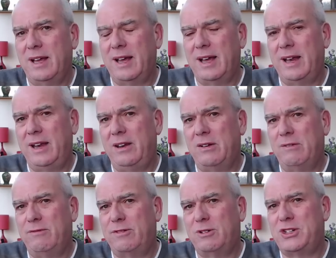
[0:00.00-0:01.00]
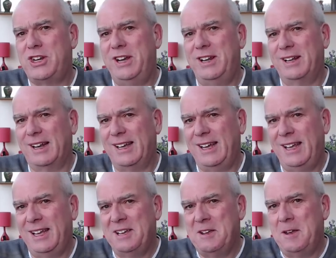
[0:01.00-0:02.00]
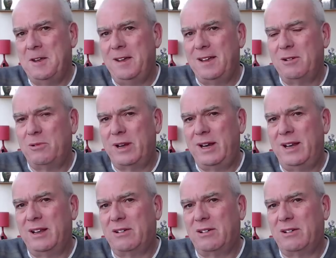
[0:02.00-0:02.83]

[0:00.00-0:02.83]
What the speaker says: And unfortunately, when